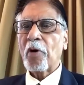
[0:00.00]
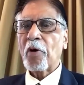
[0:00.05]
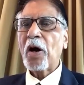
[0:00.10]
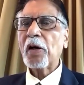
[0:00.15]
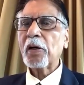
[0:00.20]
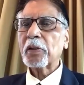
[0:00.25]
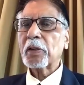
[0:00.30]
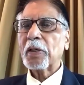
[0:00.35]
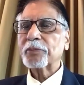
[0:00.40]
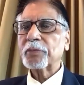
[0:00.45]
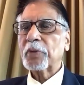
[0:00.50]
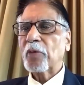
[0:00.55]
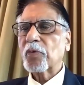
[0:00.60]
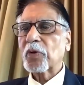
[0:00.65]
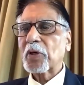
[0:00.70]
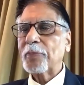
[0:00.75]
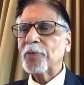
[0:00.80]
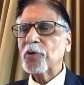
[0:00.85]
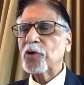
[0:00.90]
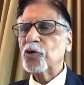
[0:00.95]
rock
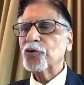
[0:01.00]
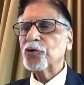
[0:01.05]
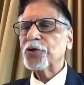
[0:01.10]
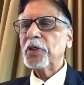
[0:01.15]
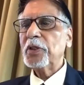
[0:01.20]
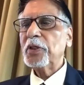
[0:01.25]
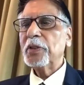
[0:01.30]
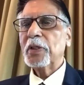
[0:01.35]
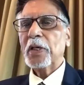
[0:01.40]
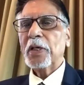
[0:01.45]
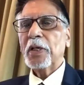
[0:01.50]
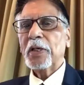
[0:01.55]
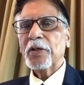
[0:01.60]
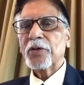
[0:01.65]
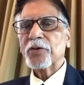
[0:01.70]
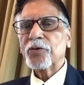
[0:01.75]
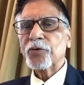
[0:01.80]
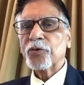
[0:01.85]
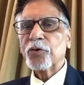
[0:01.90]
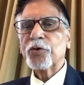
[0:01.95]
of a community
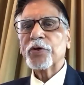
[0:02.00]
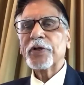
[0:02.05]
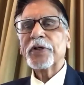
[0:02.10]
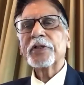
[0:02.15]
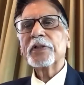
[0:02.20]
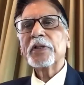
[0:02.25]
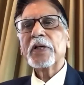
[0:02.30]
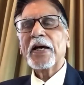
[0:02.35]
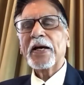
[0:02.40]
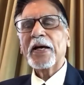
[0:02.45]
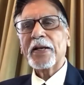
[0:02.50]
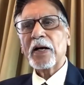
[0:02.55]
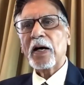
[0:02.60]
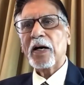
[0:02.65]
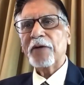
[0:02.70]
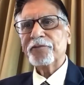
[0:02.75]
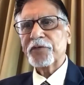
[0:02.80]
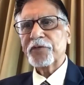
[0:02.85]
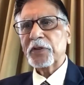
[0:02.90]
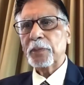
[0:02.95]
during and
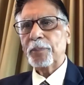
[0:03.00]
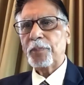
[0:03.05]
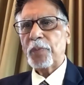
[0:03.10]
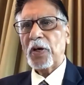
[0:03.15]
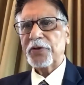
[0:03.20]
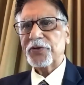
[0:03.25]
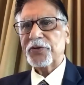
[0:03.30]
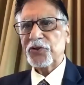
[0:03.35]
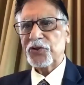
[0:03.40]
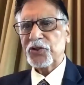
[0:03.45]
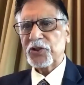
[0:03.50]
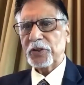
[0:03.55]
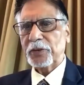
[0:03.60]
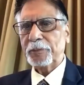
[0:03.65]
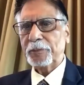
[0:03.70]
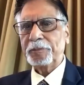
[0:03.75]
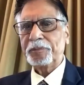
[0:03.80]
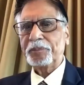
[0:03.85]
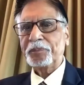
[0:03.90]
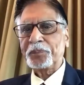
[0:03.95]
after the partition.
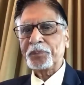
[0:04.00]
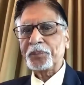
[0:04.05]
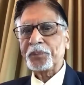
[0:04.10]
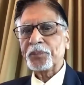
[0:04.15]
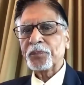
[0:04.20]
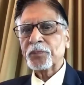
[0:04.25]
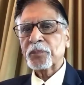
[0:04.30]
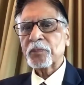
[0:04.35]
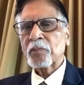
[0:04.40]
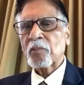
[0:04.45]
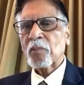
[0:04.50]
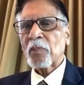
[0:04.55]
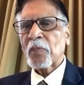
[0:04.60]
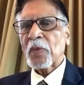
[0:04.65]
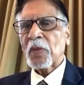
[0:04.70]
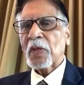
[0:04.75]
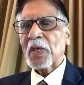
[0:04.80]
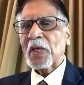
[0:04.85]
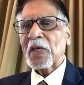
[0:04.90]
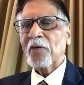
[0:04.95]

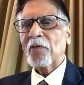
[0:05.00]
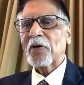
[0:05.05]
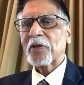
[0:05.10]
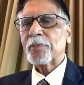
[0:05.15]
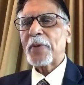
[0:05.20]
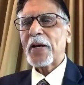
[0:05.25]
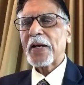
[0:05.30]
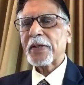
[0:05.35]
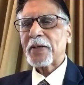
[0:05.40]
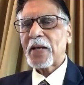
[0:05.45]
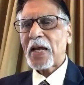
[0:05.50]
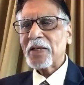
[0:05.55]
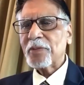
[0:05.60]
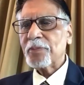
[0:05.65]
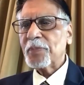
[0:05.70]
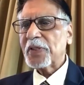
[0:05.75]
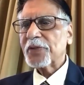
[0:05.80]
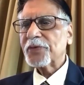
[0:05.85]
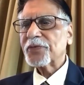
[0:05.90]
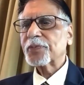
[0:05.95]
He was
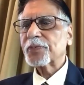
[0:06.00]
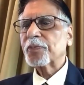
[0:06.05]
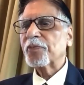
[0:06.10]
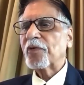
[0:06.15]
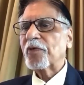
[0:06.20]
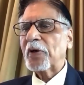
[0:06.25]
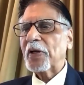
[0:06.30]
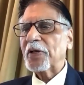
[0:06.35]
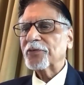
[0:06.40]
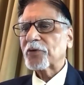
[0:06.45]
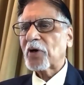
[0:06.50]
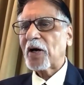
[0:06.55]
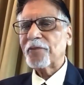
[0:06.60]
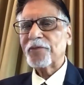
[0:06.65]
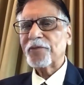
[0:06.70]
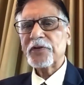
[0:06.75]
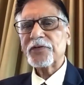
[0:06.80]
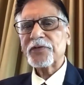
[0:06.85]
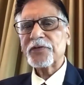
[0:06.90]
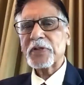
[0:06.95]
magnanimous
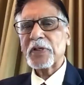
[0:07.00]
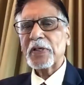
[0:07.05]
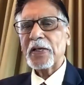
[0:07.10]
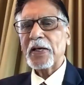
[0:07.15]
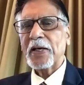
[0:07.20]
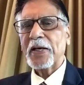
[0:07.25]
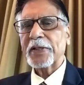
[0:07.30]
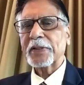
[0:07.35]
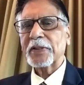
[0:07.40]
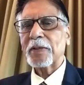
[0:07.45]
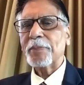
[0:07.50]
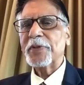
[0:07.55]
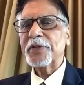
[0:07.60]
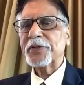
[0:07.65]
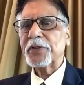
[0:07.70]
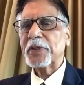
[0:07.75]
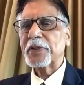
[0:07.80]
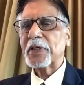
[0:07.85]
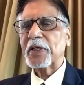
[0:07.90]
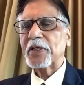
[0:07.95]
and
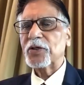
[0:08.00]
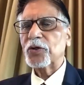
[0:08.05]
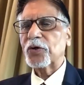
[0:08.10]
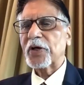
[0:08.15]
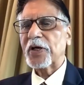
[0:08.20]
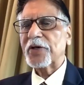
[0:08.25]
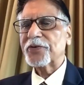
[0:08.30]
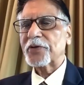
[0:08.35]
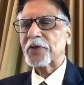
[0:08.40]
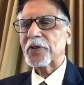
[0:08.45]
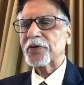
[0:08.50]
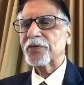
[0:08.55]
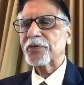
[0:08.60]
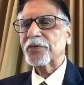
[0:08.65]
committed to his